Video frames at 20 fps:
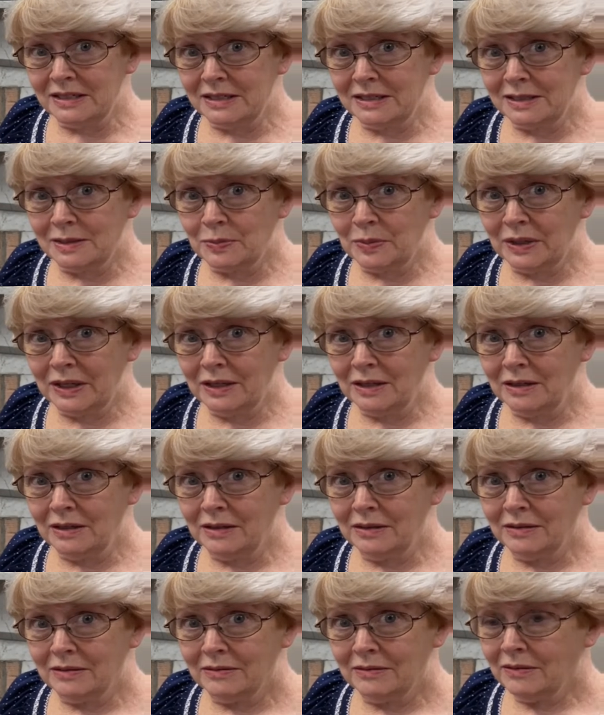to spin?
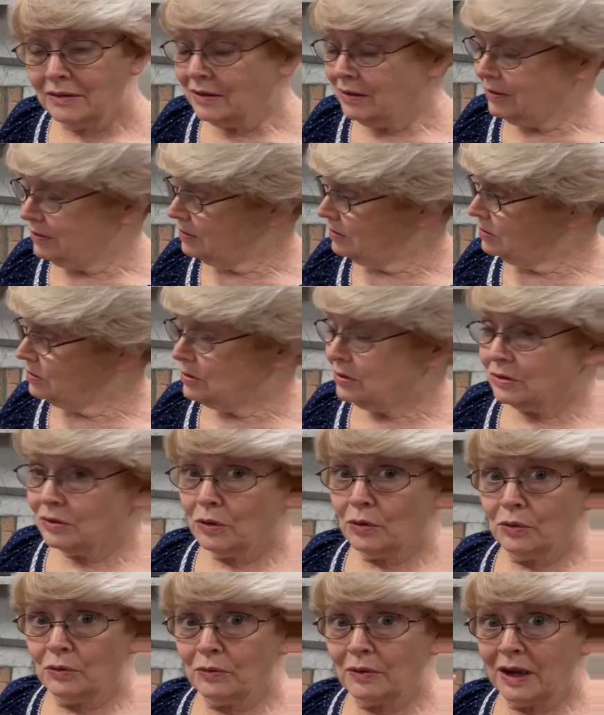
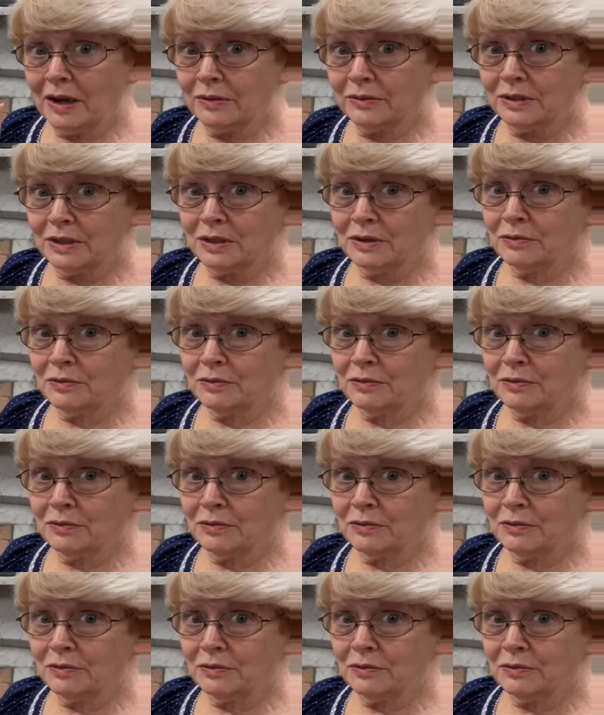Go around and